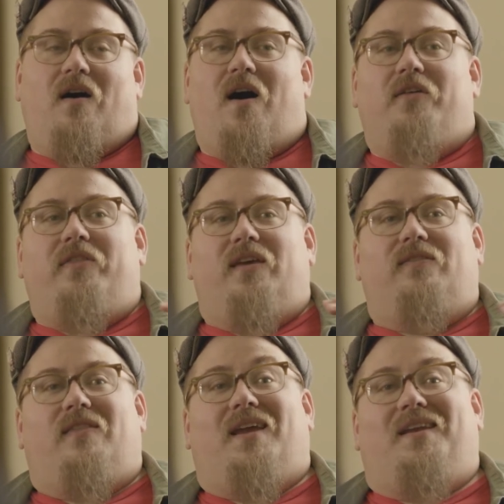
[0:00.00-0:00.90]
all the things
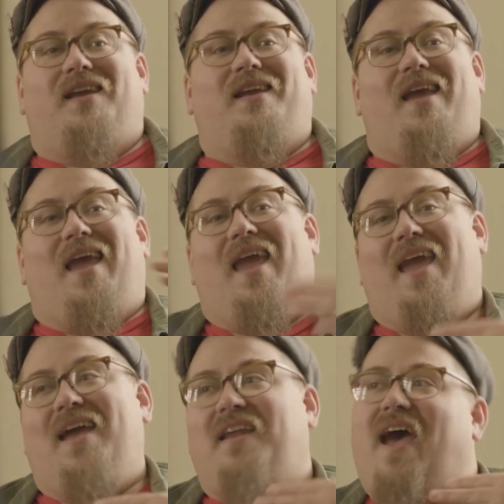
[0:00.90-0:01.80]
that they need,
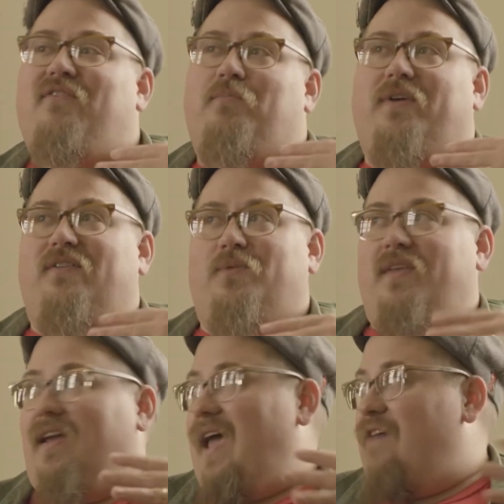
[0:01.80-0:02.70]
and have a place where
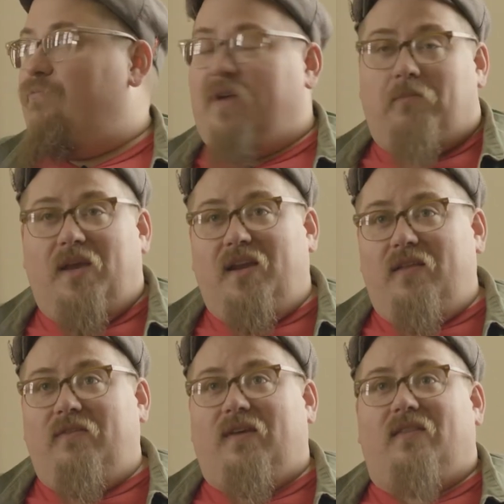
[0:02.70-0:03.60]
they can have big
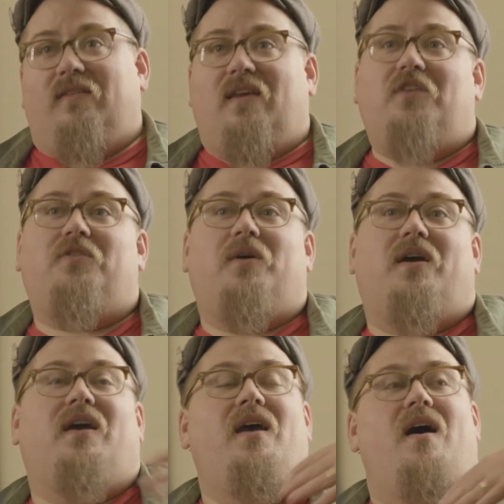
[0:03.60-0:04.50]
meetings like the
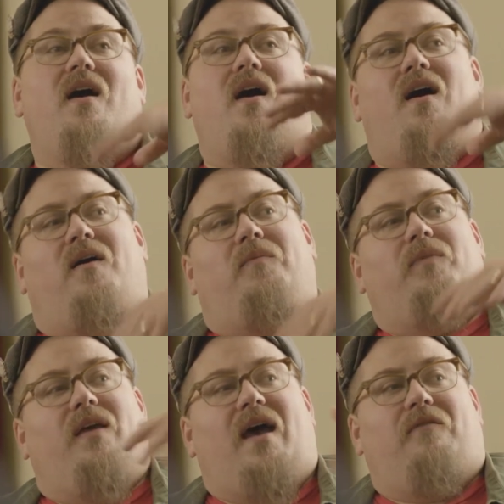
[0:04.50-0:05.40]
sanctuary,
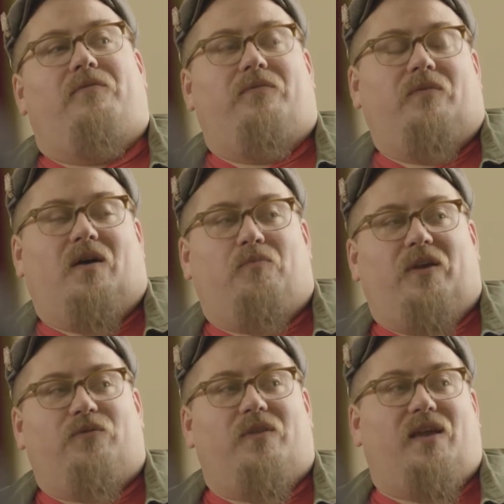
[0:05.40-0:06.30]
have a
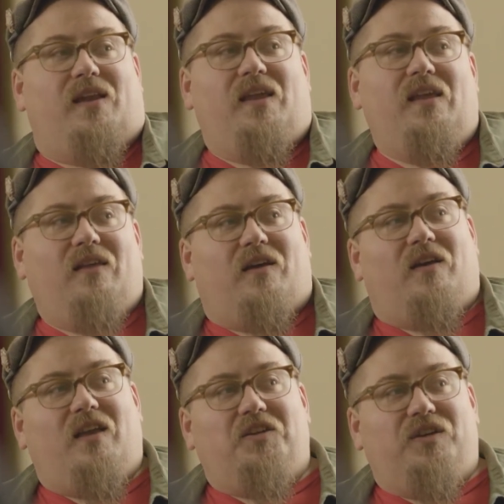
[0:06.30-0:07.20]
place where they can eat like our
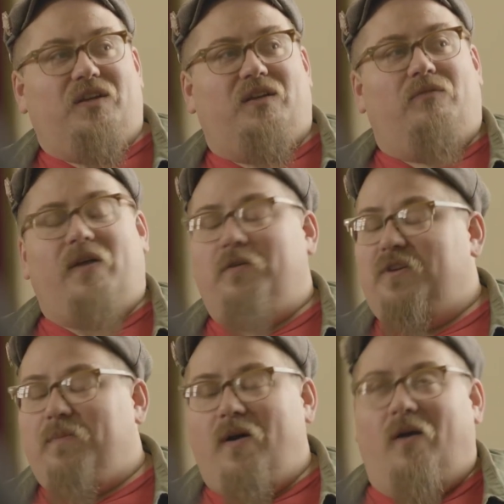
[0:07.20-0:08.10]
kitchen and
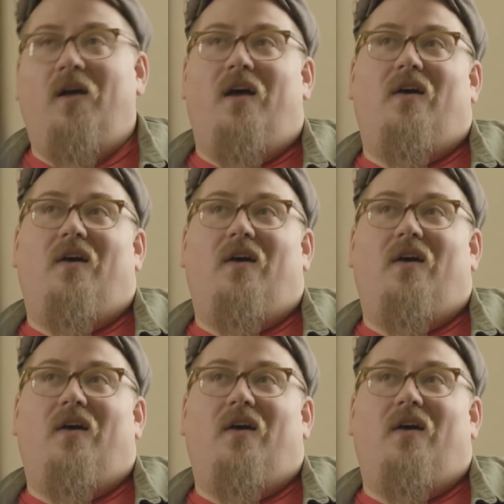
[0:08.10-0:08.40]
fellowship hall.